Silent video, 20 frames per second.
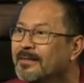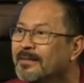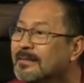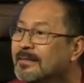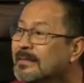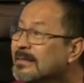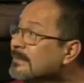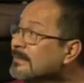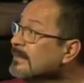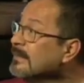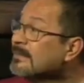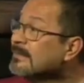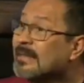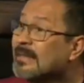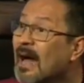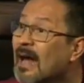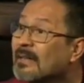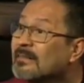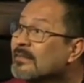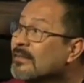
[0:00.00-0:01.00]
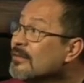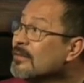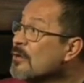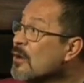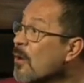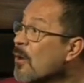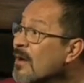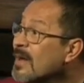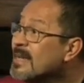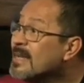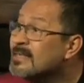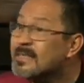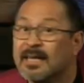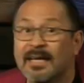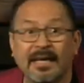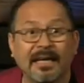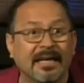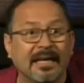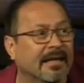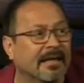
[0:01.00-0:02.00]
This is God's
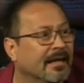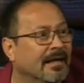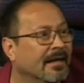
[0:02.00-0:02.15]
anointed.